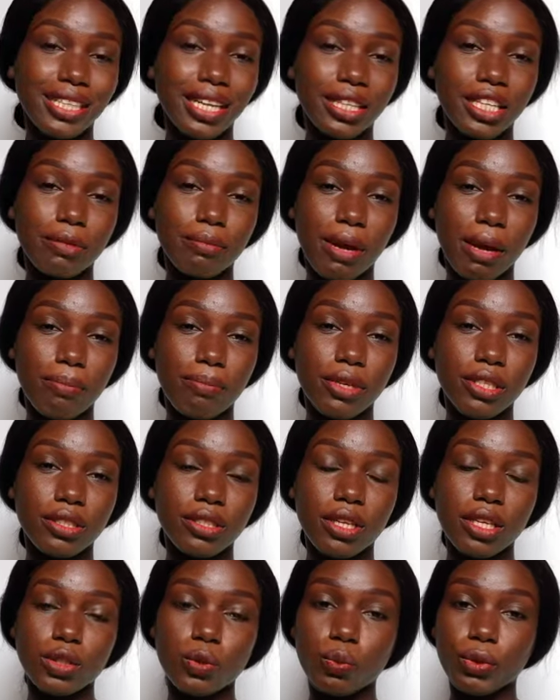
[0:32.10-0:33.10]
started my
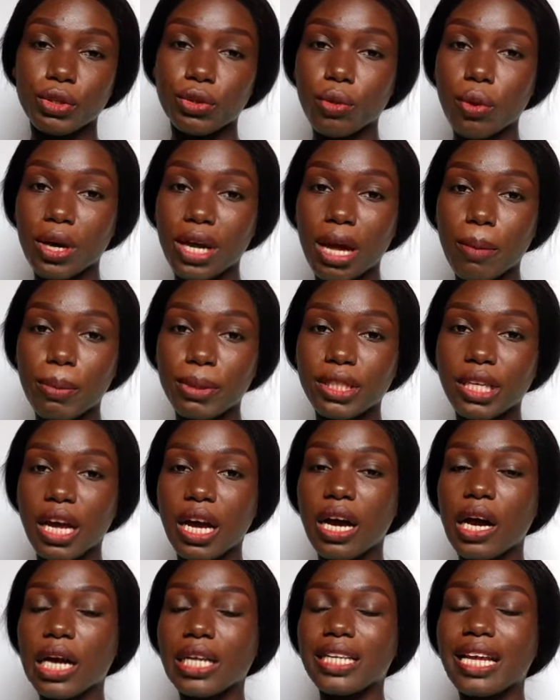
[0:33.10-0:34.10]
business with no
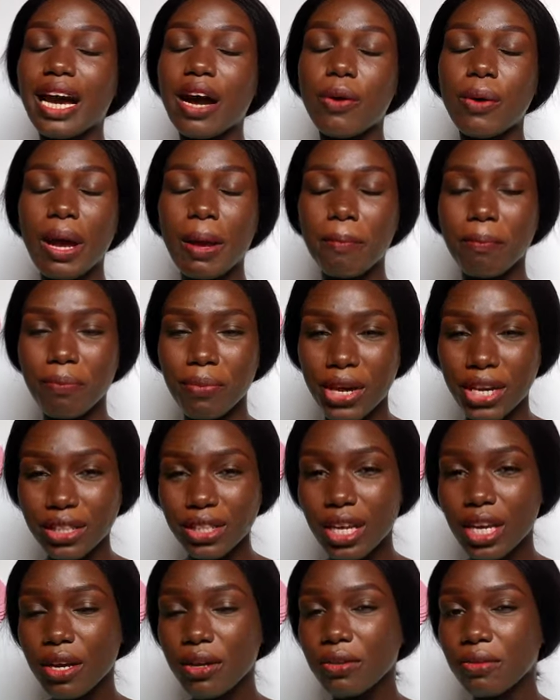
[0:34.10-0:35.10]
capital and how I
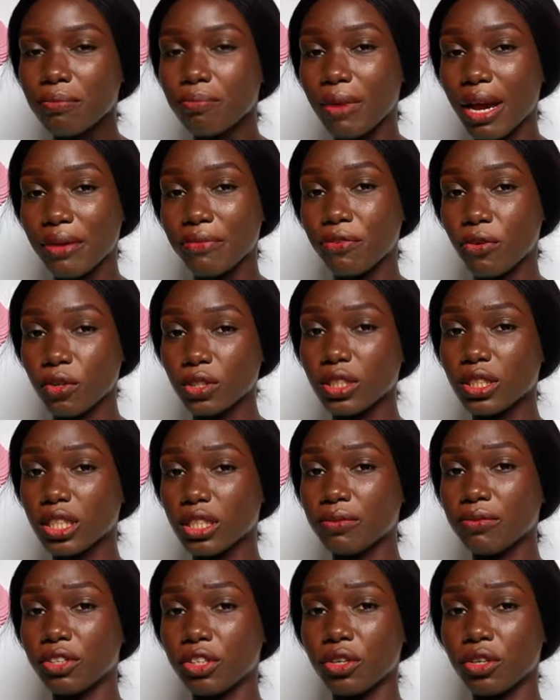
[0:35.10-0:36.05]
made my first six